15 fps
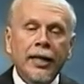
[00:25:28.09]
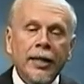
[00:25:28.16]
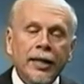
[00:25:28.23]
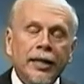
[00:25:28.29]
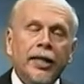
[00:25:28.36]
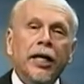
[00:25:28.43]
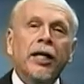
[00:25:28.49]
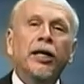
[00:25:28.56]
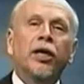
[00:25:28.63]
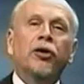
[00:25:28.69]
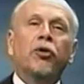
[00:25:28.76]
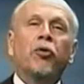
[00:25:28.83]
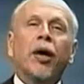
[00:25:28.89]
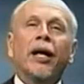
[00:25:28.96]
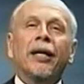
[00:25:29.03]
Jesus
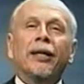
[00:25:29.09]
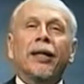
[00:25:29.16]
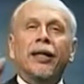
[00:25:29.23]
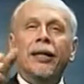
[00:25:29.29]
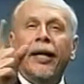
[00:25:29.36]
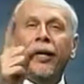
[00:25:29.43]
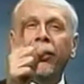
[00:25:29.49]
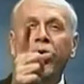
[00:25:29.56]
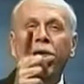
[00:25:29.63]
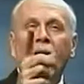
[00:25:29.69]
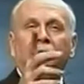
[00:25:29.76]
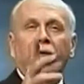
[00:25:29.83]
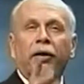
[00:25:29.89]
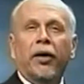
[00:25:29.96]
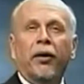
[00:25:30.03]
Christ is the
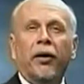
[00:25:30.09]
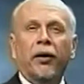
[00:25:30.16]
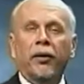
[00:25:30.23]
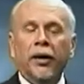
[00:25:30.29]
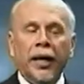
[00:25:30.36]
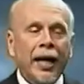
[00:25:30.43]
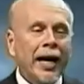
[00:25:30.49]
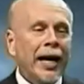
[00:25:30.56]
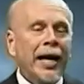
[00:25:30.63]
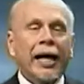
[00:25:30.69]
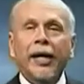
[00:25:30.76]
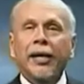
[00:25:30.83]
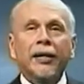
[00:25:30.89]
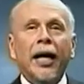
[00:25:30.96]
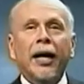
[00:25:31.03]
aircraft carrier. He
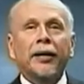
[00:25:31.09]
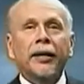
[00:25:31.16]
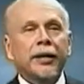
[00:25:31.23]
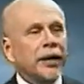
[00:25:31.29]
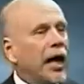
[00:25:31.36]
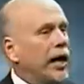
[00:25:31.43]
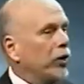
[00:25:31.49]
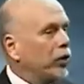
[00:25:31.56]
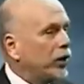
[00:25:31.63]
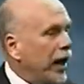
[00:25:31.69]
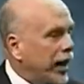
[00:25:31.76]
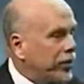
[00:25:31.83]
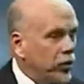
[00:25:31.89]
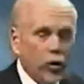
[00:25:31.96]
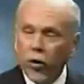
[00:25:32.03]
does not decide, okay,
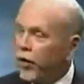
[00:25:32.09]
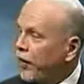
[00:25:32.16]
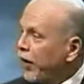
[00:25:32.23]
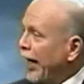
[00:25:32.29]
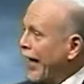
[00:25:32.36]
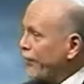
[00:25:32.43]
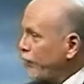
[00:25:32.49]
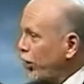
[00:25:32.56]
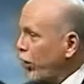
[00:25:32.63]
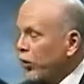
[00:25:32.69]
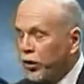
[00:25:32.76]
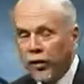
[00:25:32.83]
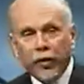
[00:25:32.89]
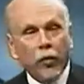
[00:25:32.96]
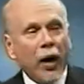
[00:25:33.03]
you go to the left, you go
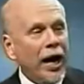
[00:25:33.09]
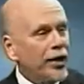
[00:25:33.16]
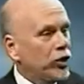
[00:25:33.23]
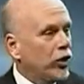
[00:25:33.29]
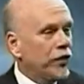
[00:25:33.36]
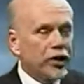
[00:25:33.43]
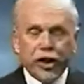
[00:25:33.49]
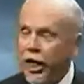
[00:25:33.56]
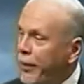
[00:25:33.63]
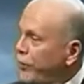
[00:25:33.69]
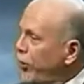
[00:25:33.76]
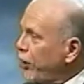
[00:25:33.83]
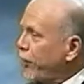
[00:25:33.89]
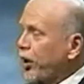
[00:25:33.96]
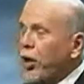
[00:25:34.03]
to the right, you're the sheep,
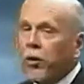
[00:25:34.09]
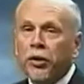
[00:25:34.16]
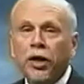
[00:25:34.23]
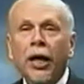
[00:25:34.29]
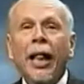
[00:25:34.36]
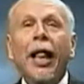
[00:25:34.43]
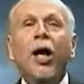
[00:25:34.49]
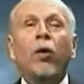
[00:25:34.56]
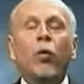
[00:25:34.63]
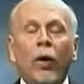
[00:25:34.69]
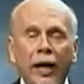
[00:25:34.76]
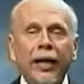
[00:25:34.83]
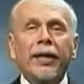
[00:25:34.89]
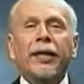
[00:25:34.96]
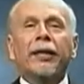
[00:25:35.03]
you're the goats.
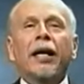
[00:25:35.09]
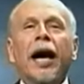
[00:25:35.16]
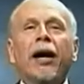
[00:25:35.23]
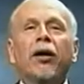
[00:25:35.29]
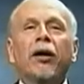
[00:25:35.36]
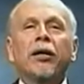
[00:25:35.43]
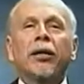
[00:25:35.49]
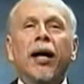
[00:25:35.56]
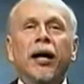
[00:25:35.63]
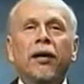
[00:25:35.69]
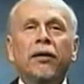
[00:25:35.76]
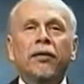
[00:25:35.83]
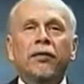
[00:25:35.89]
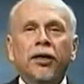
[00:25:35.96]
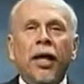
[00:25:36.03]
We decide
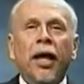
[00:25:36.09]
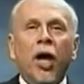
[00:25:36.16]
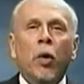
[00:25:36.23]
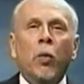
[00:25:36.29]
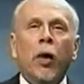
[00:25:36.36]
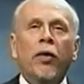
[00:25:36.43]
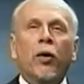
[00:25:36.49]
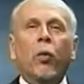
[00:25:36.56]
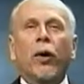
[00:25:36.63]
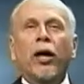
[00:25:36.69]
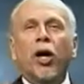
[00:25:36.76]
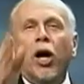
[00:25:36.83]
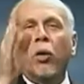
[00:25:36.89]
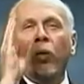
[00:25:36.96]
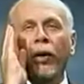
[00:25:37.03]
ourselves whether we
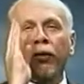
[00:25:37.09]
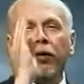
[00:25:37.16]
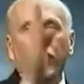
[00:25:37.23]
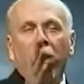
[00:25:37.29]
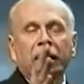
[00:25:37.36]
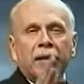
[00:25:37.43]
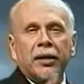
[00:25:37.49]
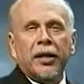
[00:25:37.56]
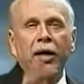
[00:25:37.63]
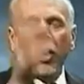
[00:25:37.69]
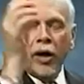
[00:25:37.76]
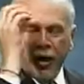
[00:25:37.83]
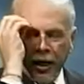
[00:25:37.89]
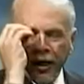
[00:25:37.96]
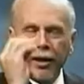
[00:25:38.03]
are with Christ.
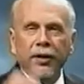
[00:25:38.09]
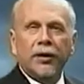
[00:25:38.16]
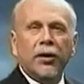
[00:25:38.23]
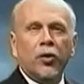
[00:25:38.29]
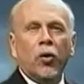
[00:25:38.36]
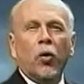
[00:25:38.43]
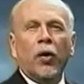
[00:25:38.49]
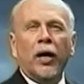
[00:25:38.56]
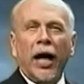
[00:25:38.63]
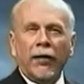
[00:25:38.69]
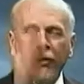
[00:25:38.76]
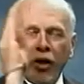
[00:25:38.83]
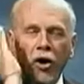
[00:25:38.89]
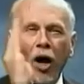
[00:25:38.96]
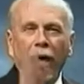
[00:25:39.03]
He is the door. Have
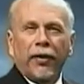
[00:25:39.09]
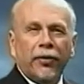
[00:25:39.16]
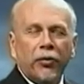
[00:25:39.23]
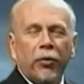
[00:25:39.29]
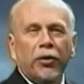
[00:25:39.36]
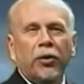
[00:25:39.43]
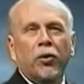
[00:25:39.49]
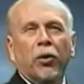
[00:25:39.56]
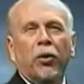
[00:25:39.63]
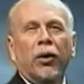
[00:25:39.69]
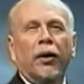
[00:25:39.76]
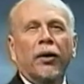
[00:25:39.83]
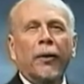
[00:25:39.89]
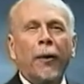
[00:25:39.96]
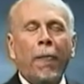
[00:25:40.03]
you gone through the
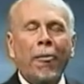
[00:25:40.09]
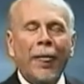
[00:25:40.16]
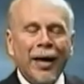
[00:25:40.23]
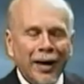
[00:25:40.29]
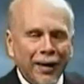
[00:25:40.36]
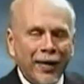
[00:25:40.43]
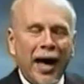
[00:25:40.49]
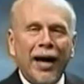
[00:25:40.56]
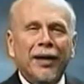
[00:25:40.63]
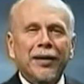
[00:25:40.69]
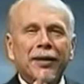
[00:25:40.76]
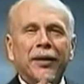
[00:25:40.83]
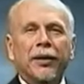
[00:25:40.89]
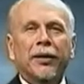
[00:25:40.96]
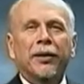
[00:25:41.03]
door? That is
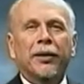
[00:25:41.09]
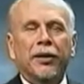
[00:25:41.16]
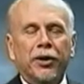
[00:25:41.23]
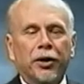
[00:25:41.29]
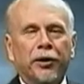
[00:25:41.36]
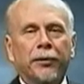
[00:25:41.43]
the decision.